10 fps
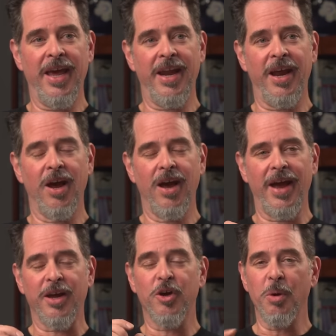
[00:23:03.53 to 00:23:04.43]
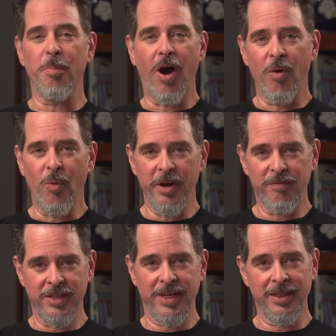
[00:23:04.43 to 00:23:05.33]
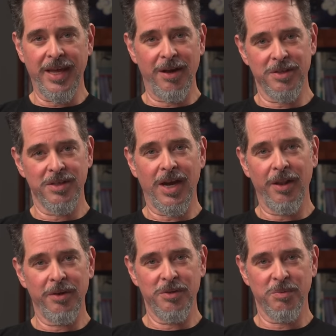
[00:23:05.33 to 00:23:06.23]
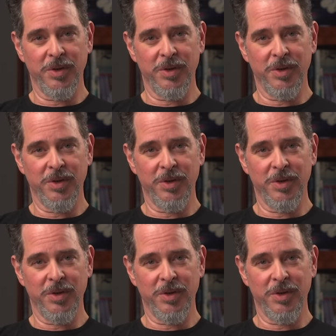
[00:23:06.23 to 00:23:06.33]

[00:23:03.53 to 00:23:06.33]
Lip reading: and I could have bought one for $10,000